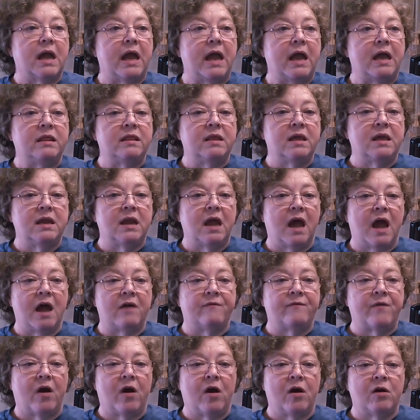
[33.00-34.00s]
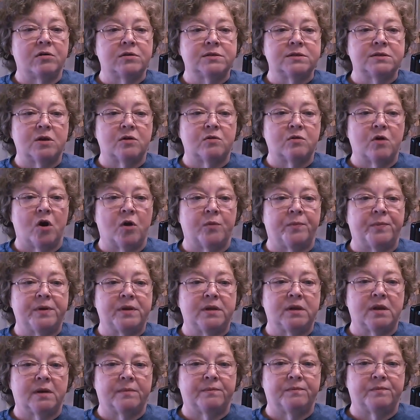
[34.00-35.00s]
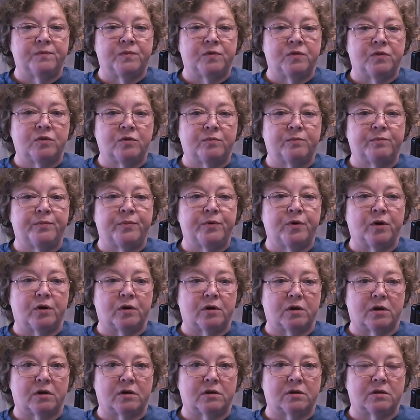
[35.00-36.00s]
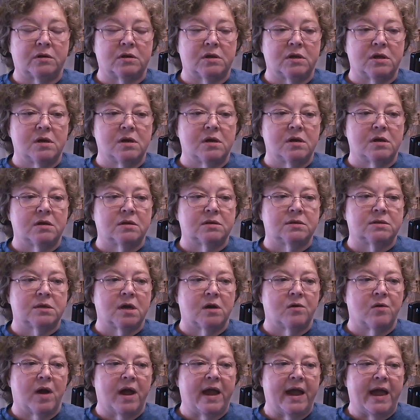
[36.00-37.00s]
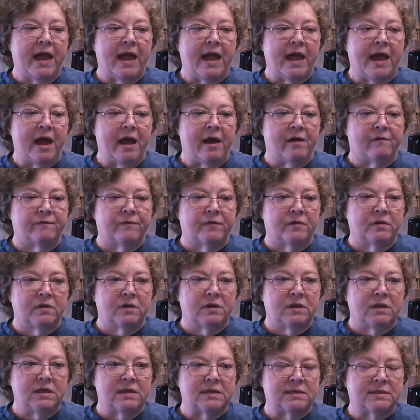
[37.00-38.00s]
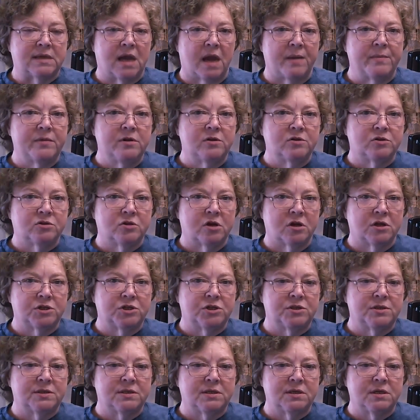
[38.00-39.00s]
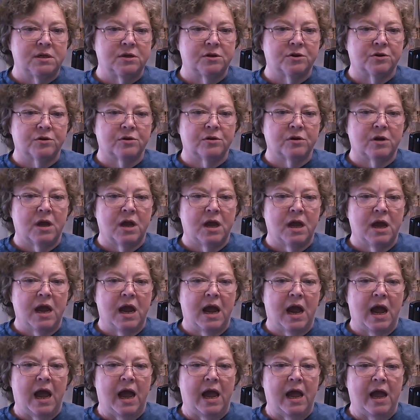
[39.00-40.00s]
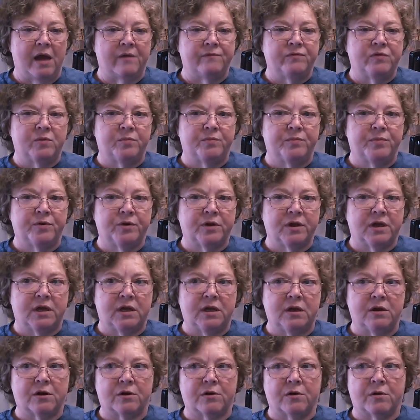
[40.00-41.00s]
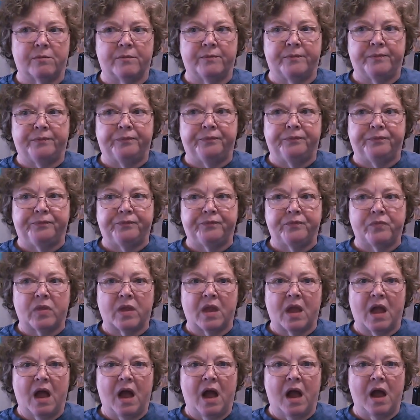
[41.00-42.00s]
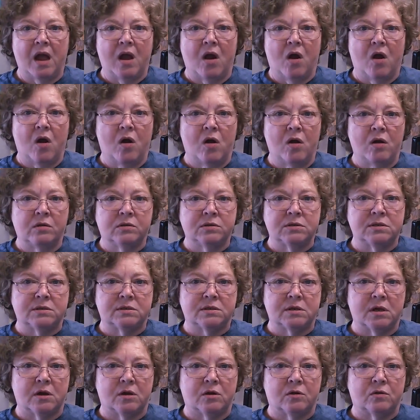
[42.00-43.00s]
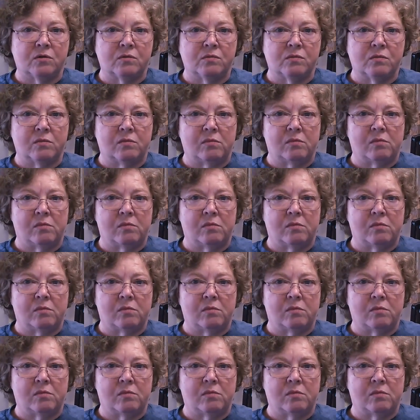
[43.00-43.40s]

And then I've also opened up the book. So I have the assignment instructions here. I have the book here. I also